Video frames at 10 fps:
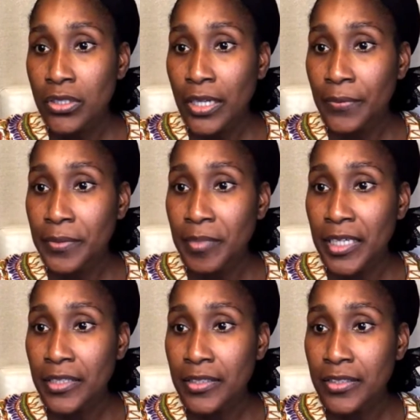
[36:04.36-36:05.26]
that we
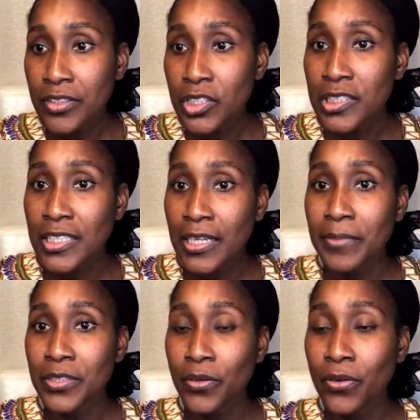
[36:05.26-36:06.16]
made? Just let
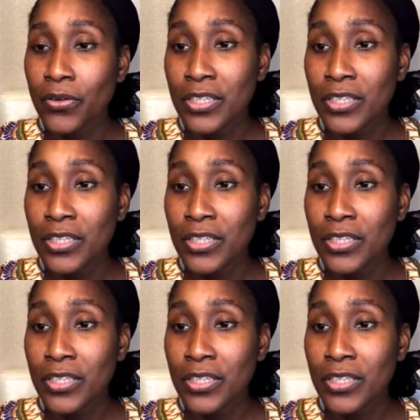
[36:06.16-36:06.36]
me know.